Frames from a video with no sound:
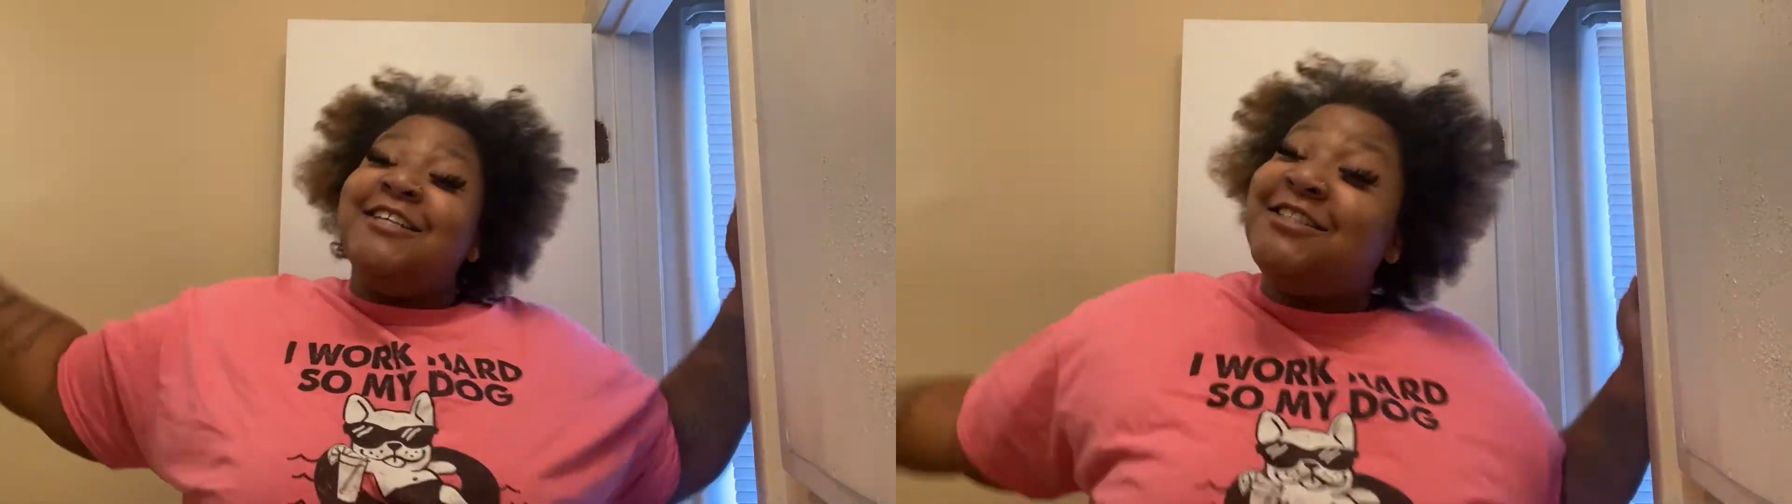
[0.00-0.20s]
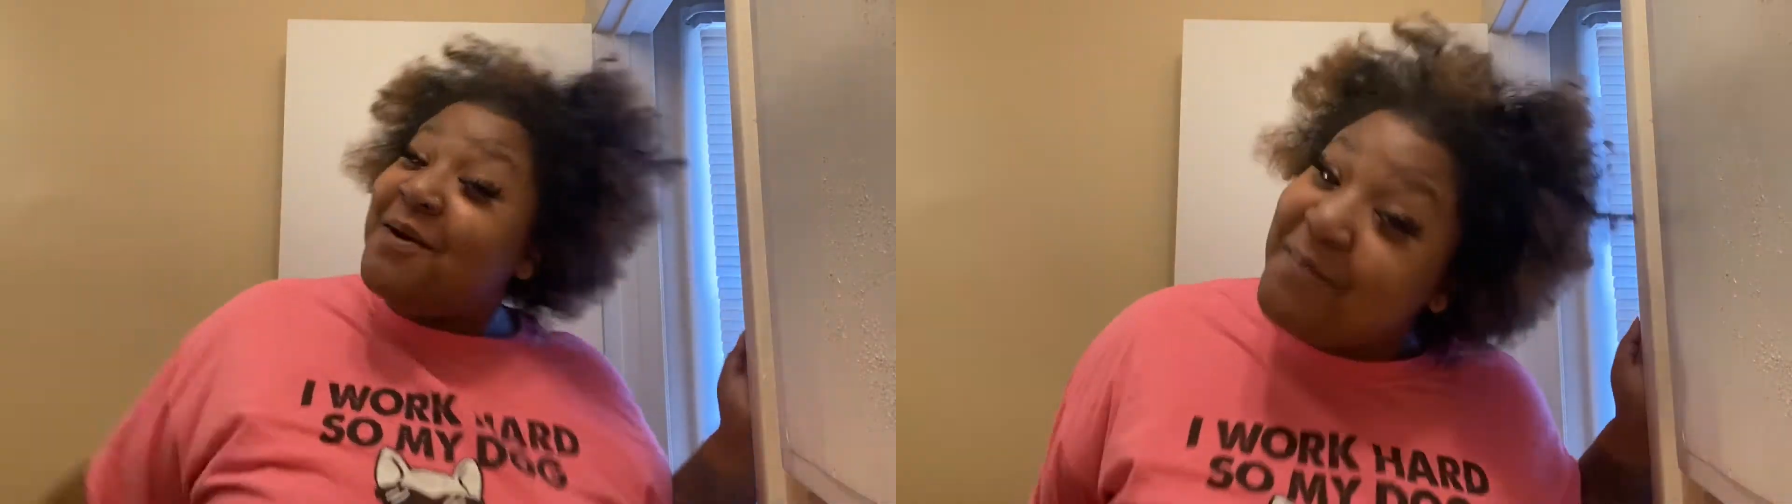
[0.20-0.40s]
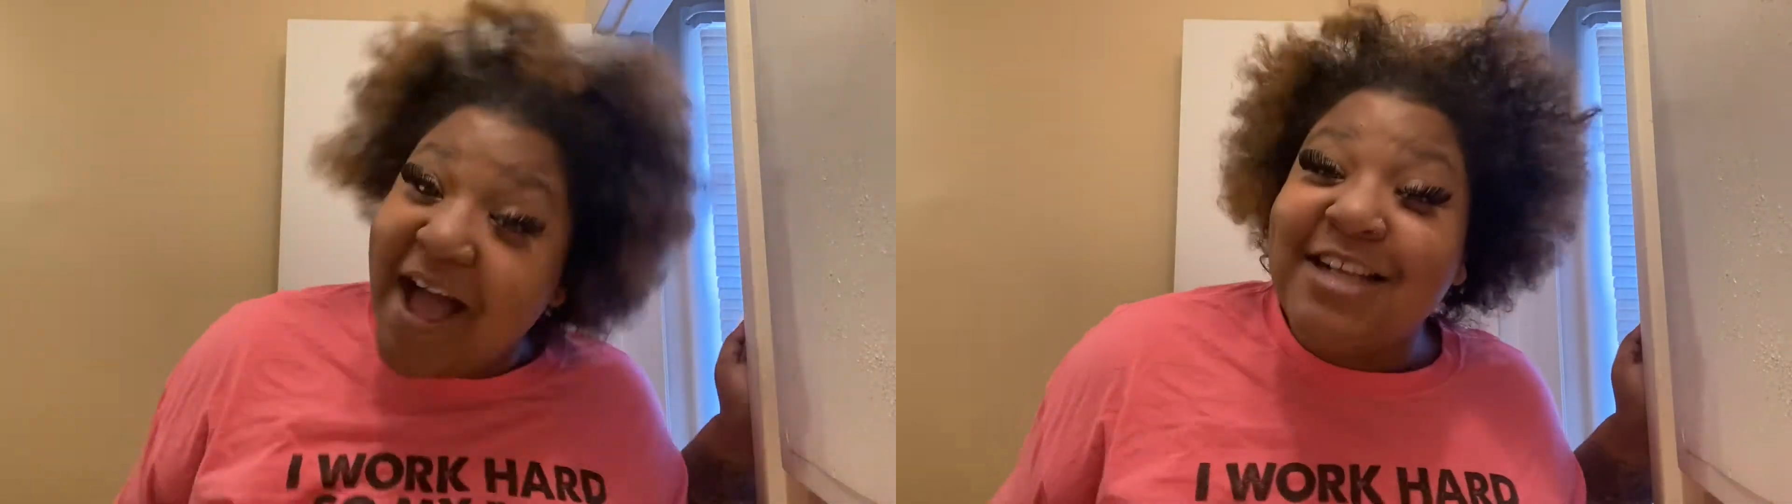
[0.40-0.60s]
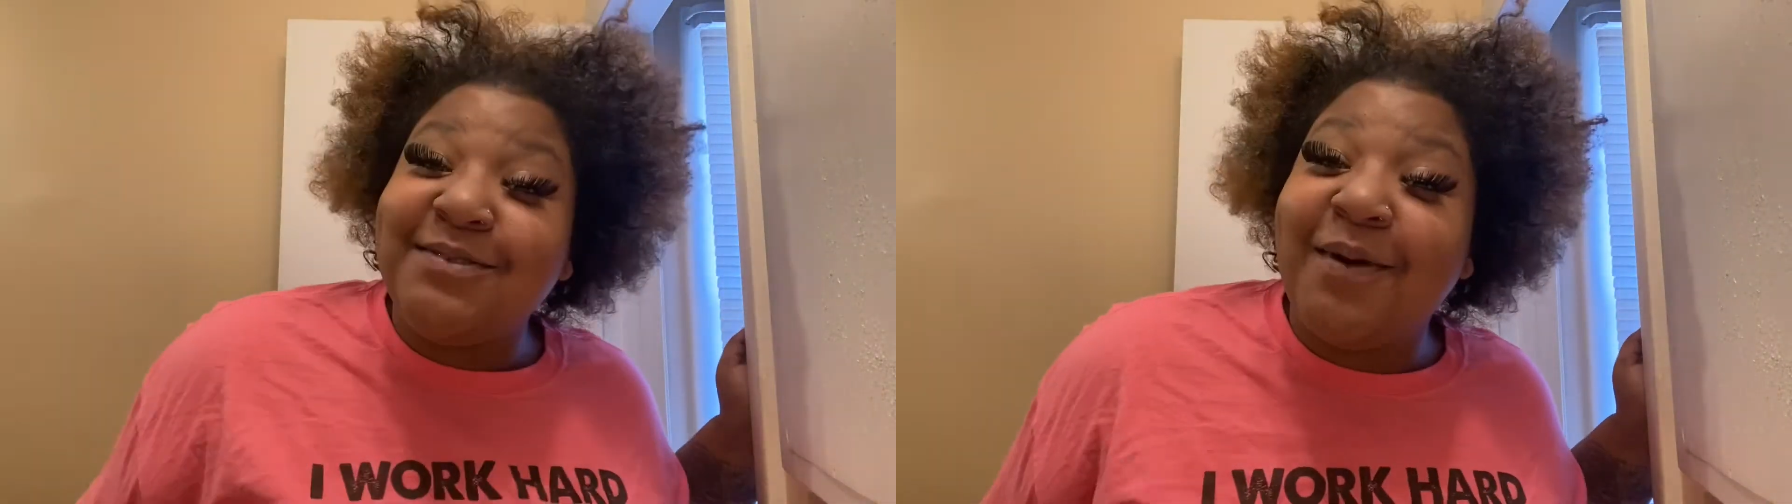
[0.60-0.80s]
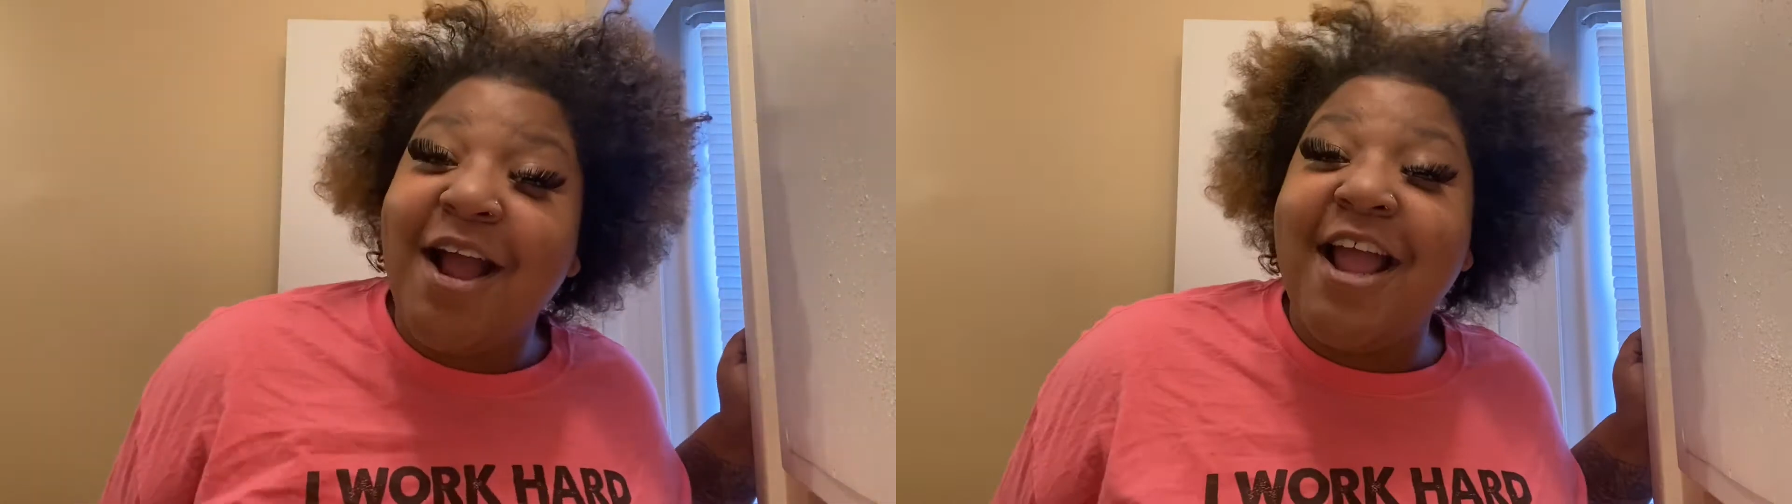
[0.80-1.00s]
two box
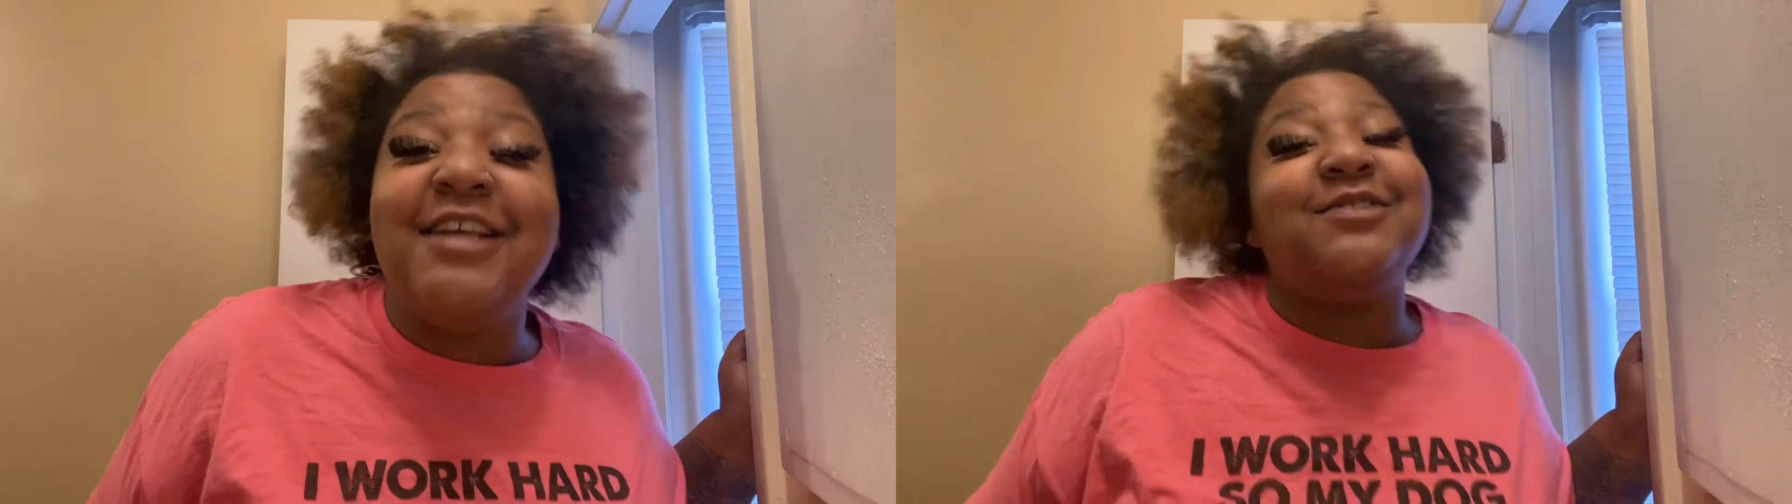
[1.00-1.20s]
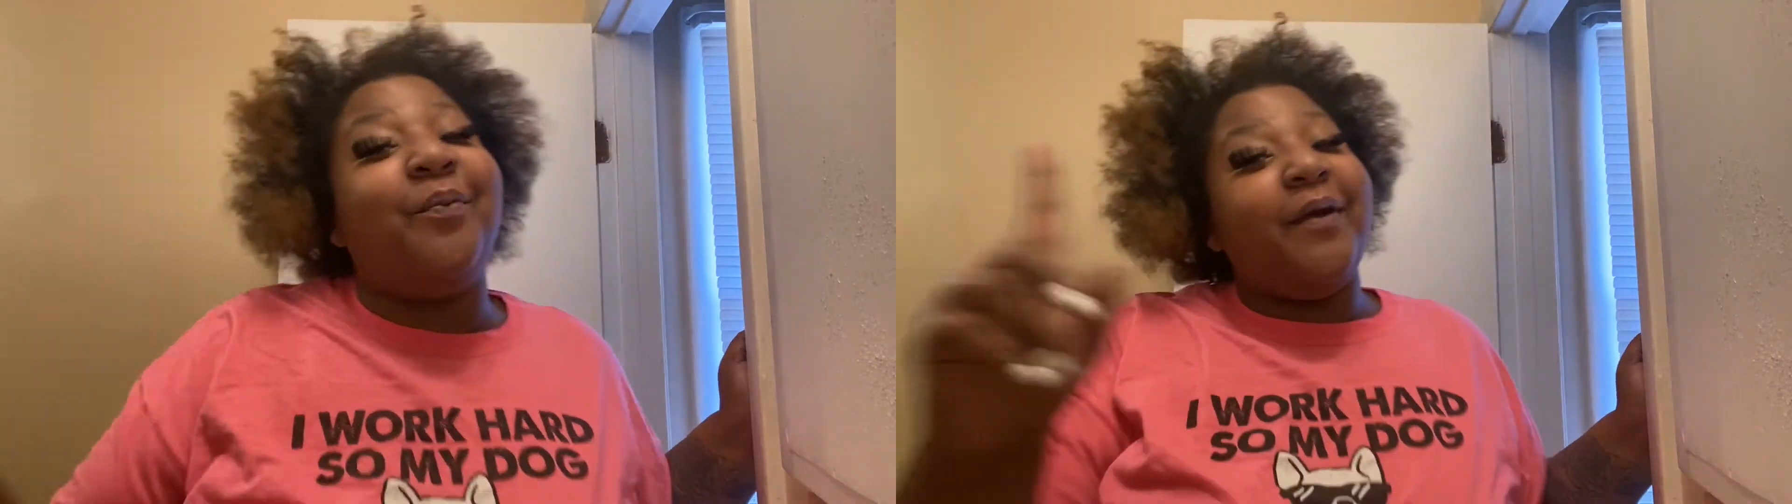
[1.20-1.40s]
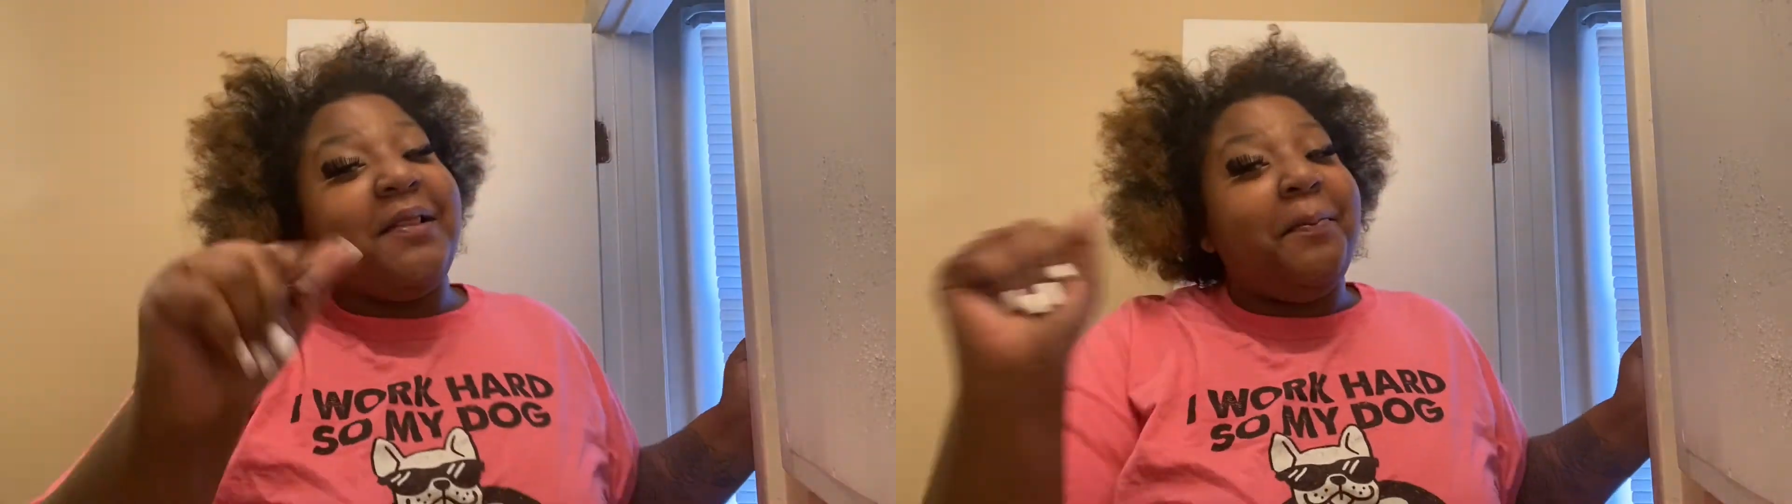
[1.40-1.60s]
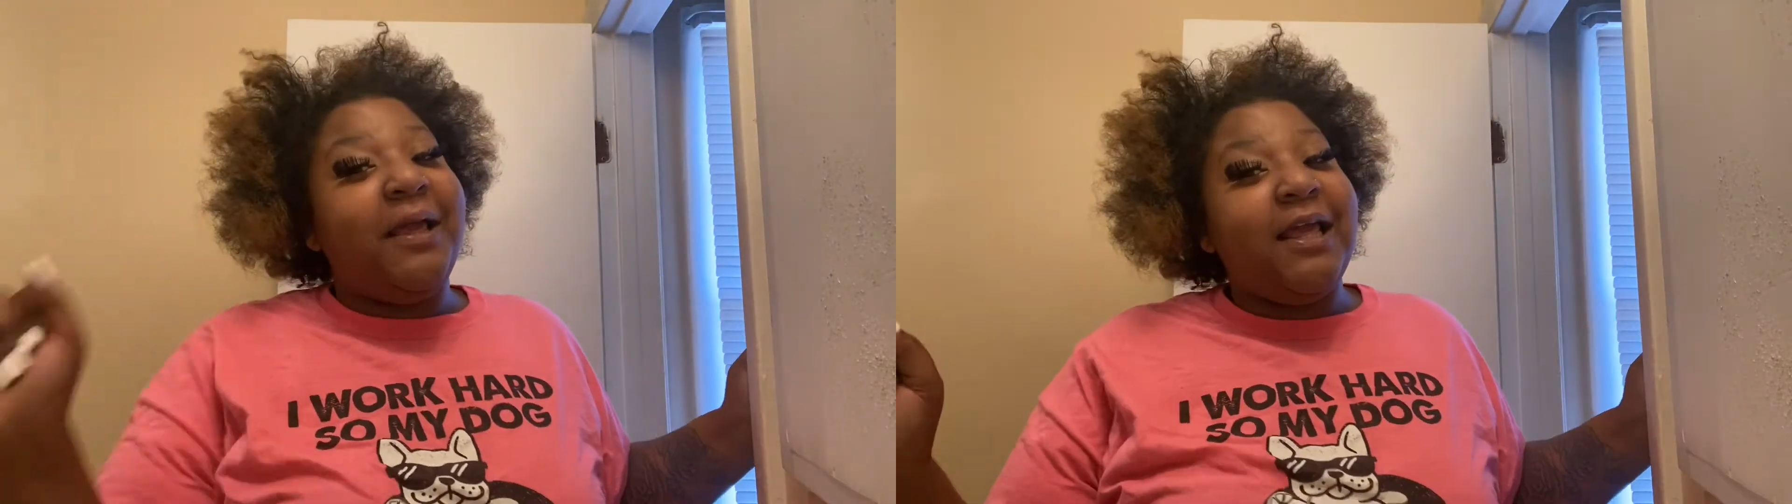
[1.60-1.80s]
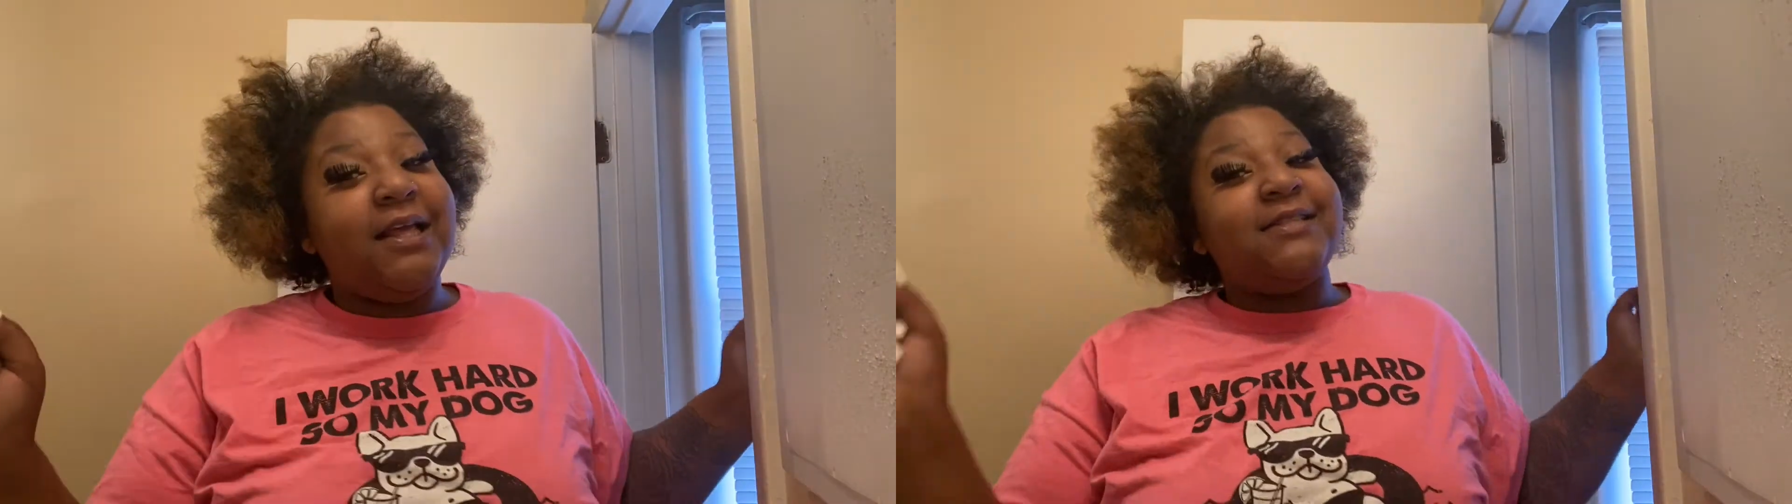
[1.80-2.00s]
braids with
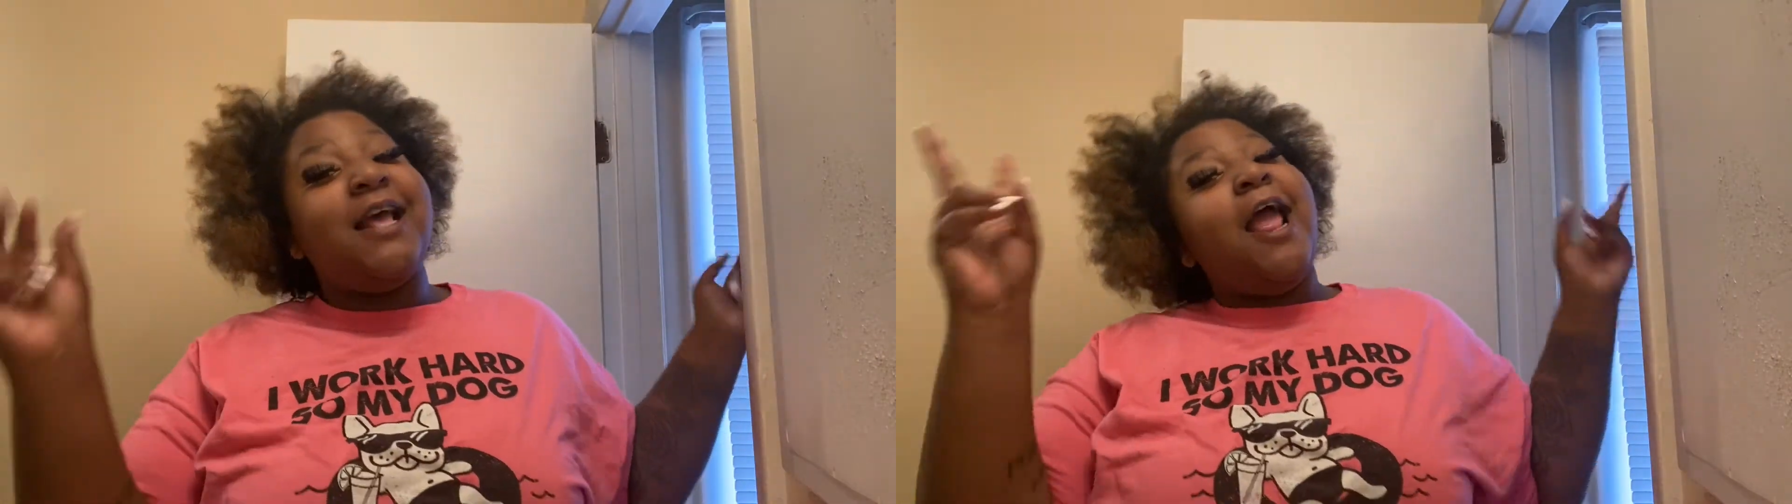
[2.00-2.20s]
bees